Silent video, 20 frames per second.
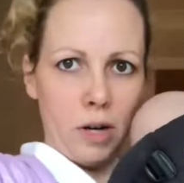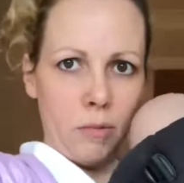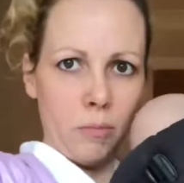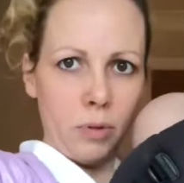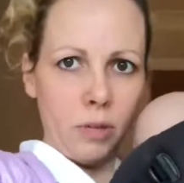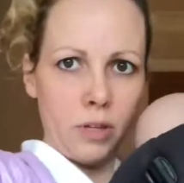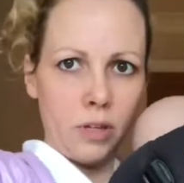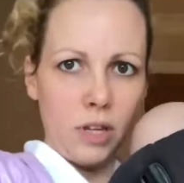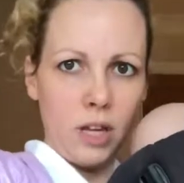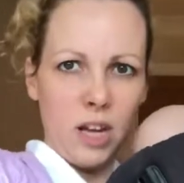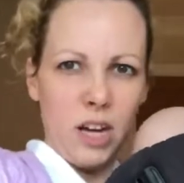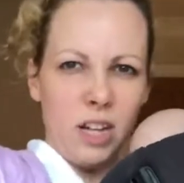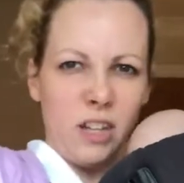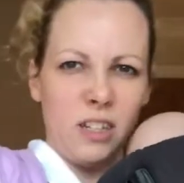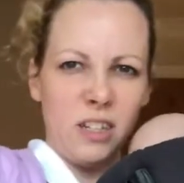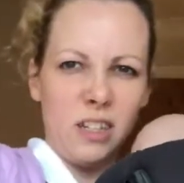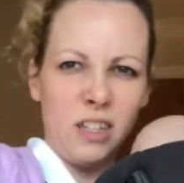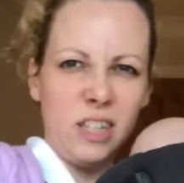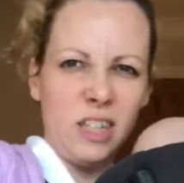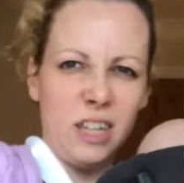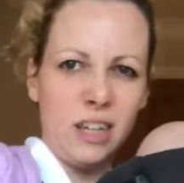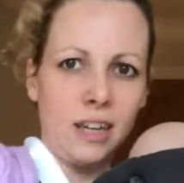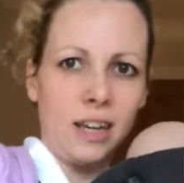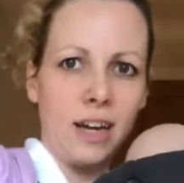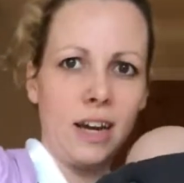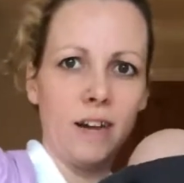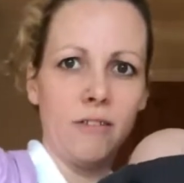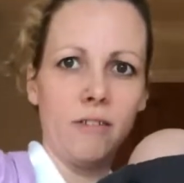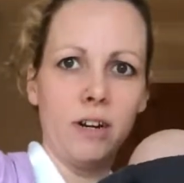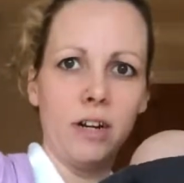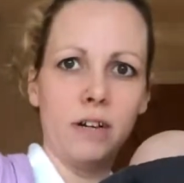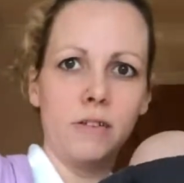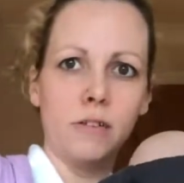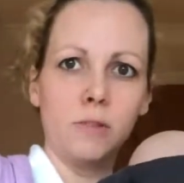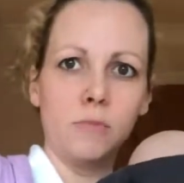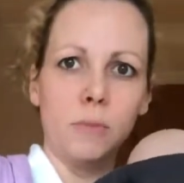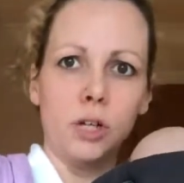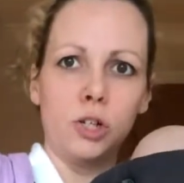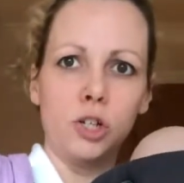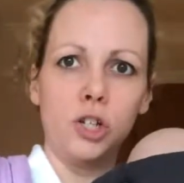up under that carrier
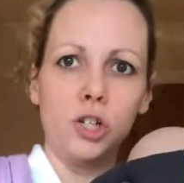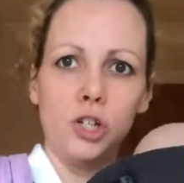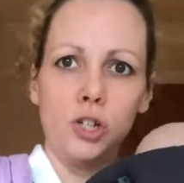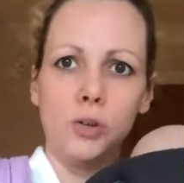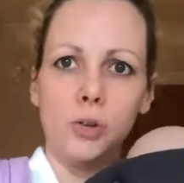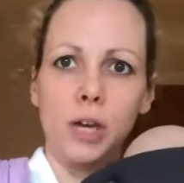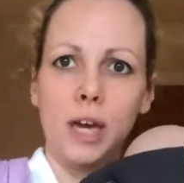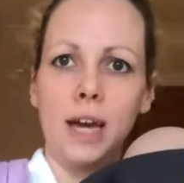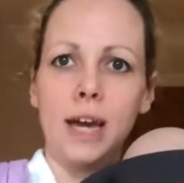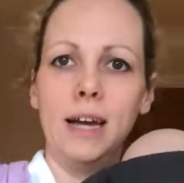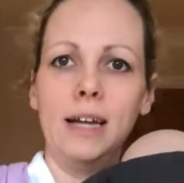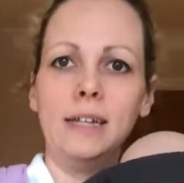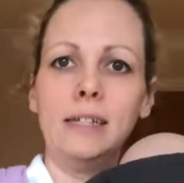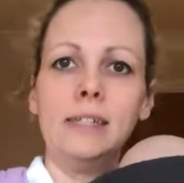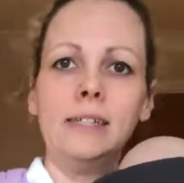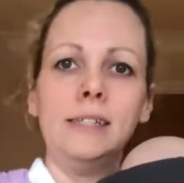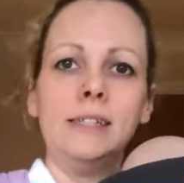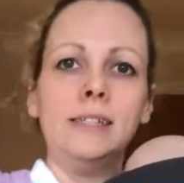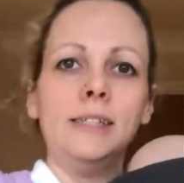as much as you can.